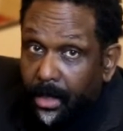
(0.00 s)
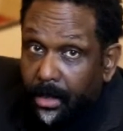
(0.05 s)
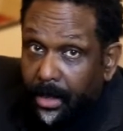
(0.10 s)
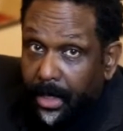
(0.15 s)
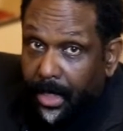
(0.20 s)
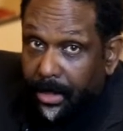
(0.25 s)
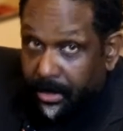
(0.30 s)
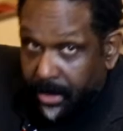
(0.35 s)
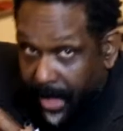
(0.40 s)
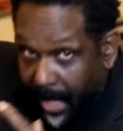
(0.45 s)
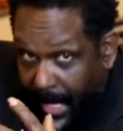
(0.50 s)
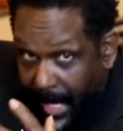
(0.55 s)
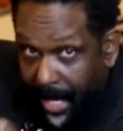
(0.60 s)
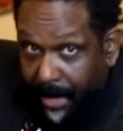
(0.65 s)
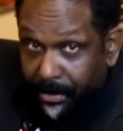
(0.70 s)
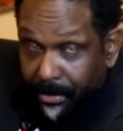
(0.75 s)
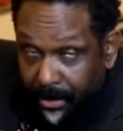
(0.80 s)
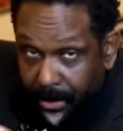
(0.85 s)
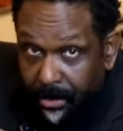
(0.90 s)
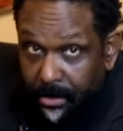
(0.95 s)
there's
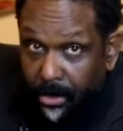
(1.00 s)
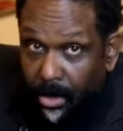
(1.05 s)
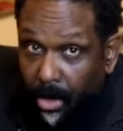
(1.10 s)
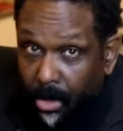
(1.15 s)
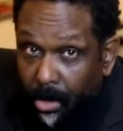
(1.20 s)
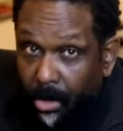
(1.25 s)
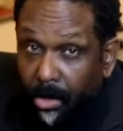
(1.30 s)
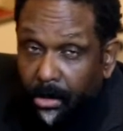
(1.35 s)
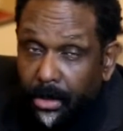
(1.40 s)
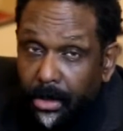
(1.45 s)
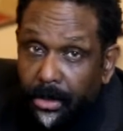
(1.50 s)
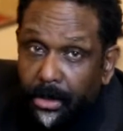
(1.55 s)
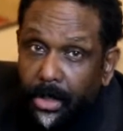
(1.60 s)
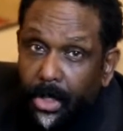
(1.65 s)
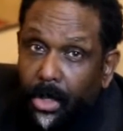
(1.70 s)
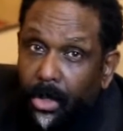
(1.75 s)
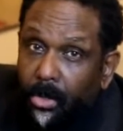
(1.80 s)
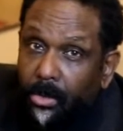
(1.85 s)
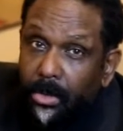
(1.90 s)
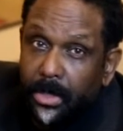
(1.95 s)
happiness all in
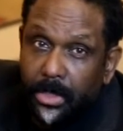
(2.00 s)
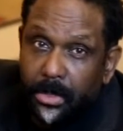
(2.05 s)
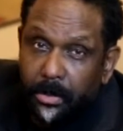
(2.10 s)
the Holy